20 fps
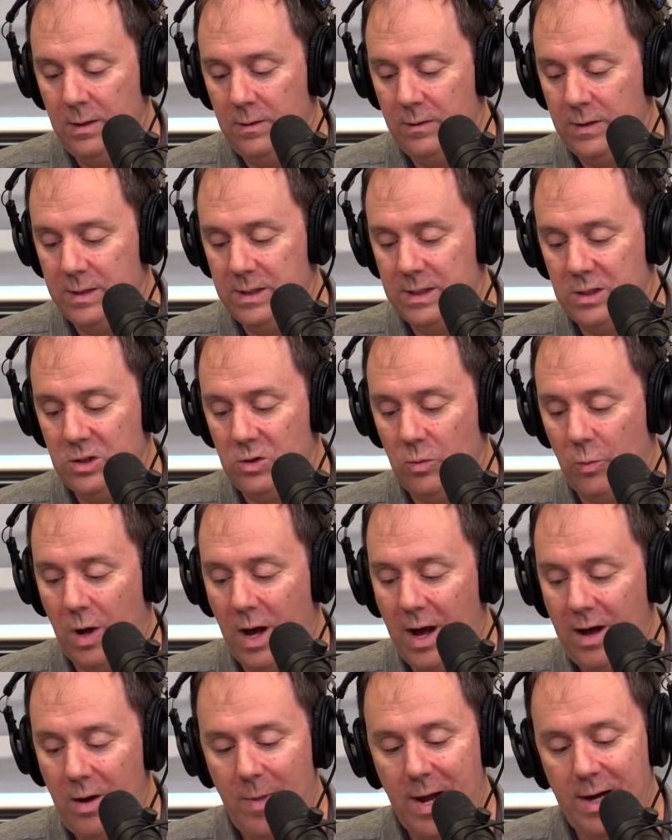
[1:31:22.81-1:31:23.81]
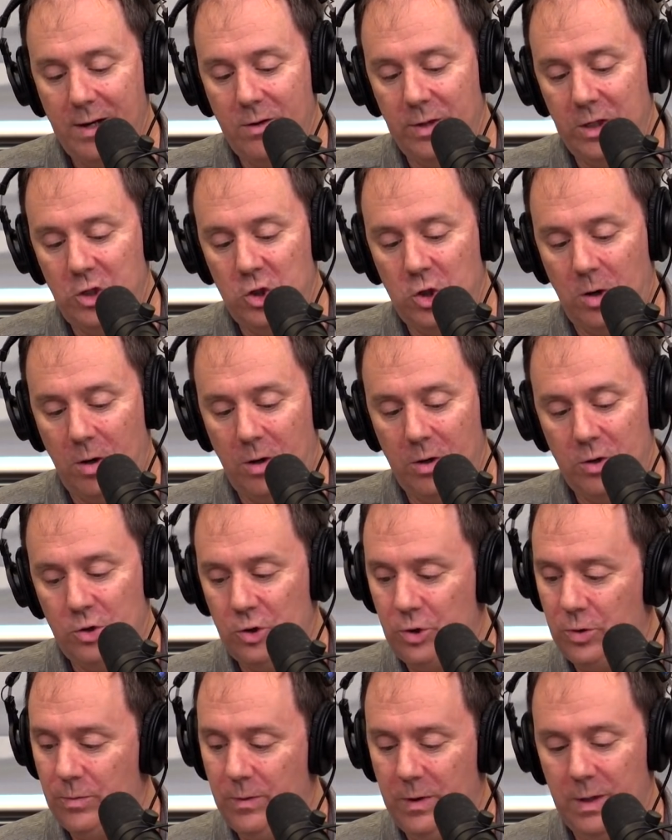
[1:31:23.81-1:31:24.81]
The system will automatically
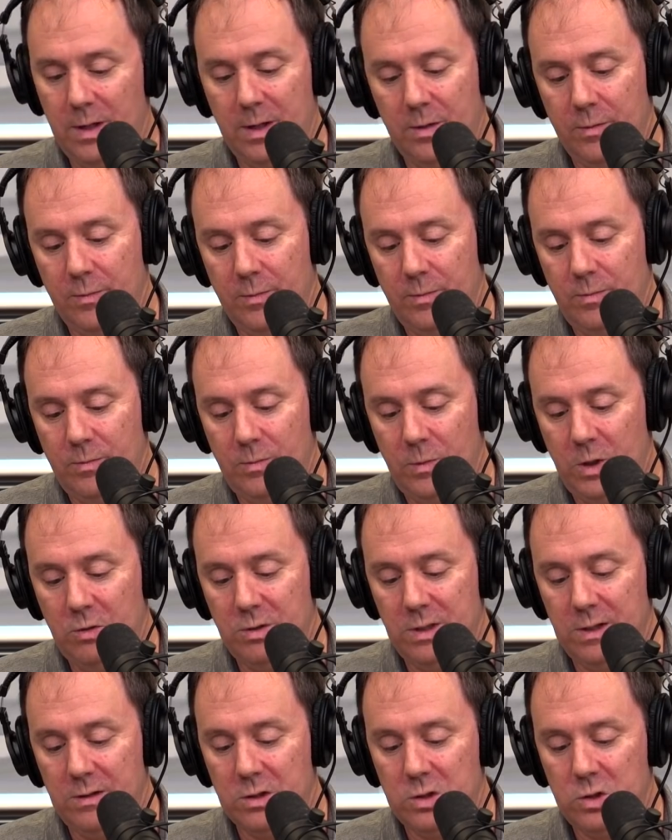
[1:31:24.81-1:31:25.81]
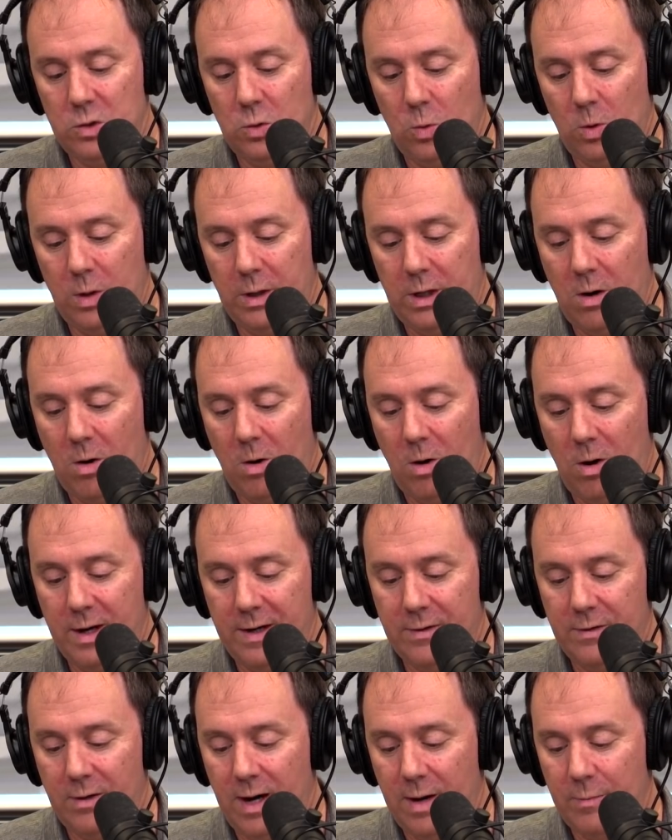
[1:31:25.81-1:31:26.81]
charge them using the stored card
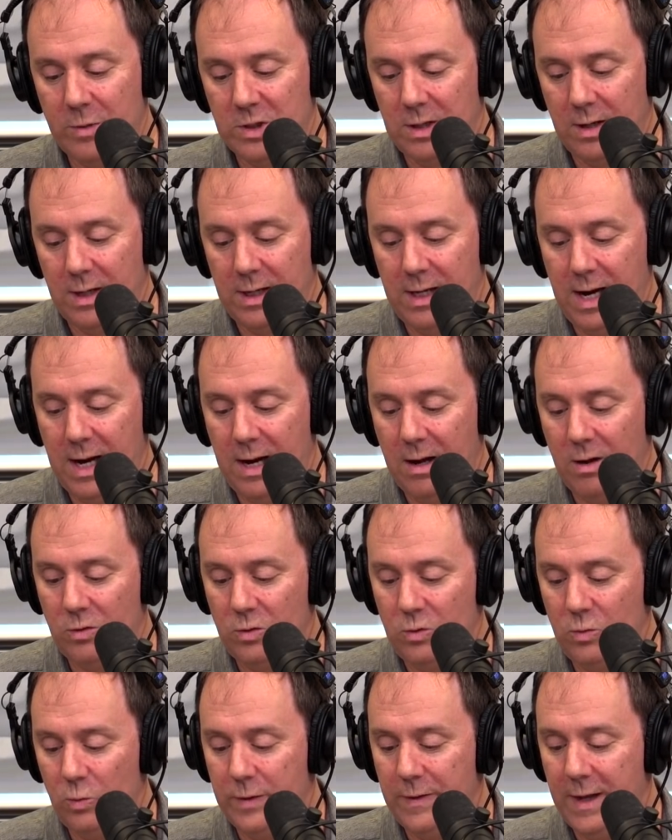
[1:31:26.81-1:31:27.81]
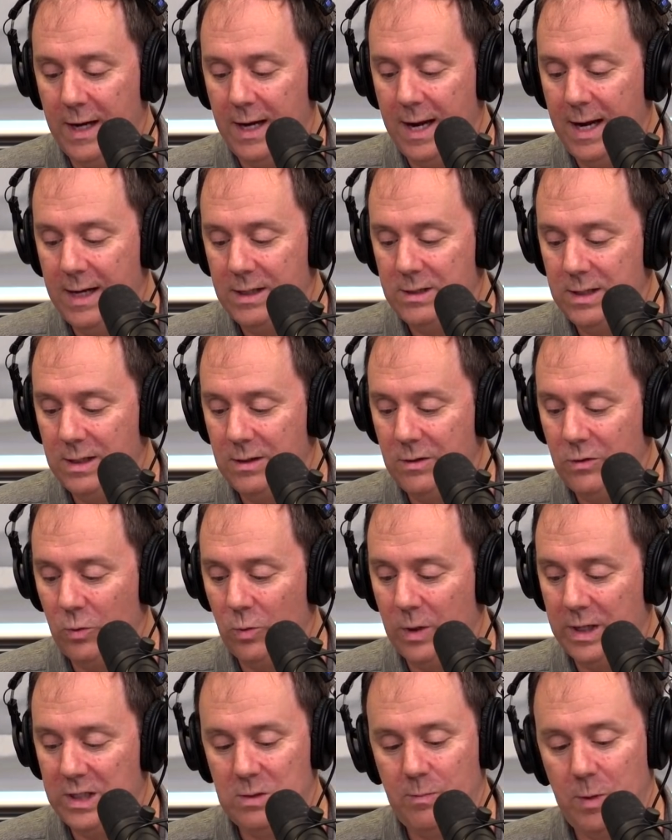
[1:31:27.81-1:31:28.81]
in their Amazon account when they exit
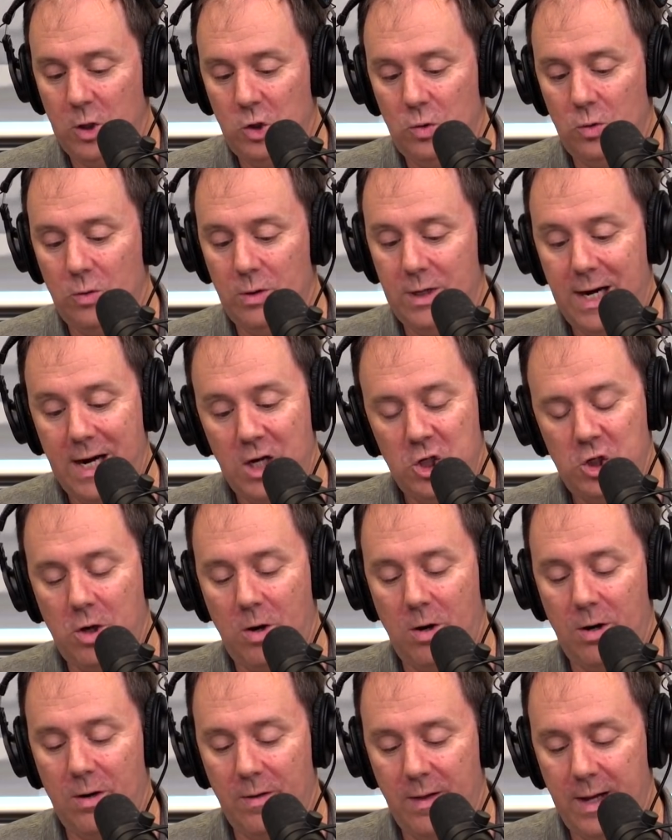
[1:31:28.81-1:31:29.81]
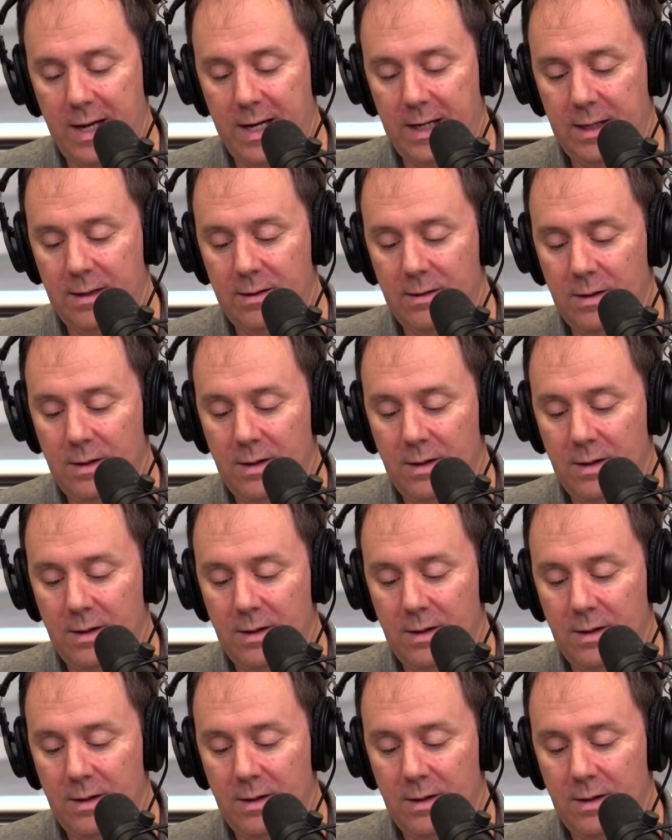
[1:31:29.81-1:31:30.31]
through a special dash cart lane.